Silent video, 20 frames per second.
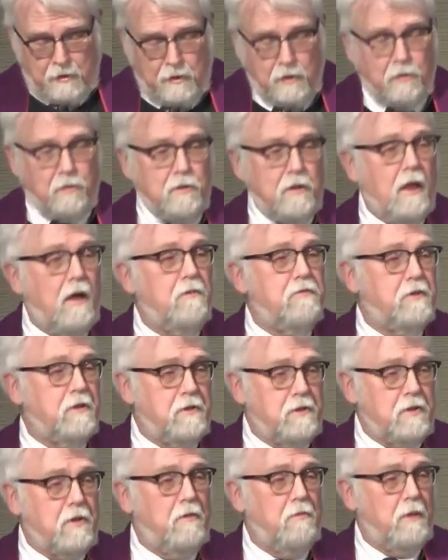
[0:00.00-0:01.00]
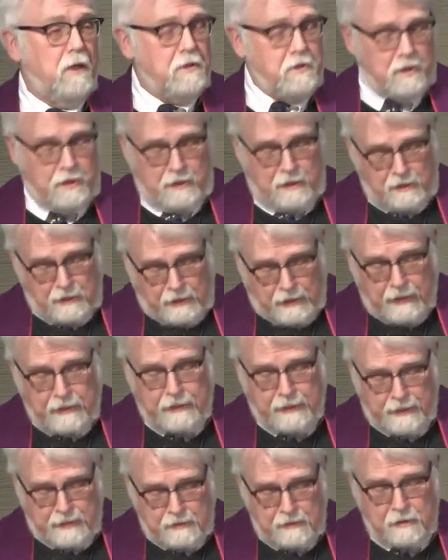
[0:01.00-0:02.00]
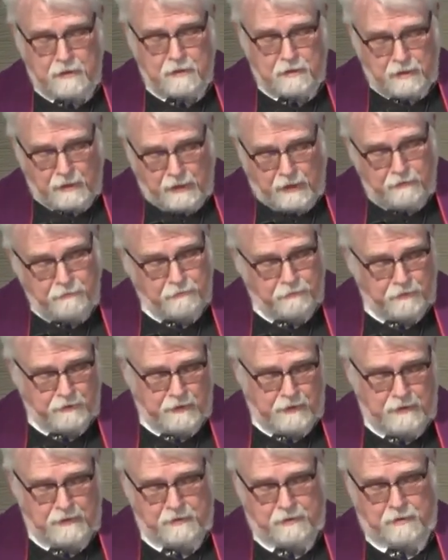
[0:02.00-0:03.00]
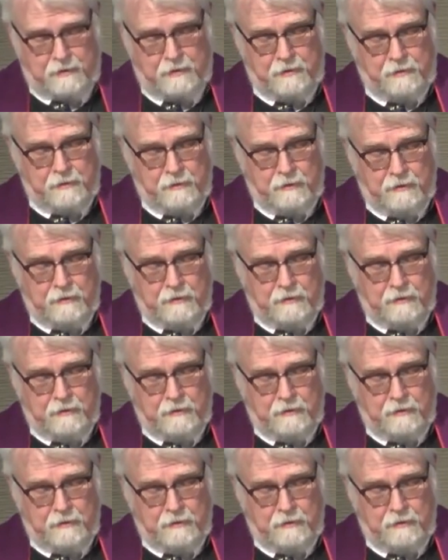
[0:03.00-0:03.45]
who loves us so much that he'd lay down his life for us.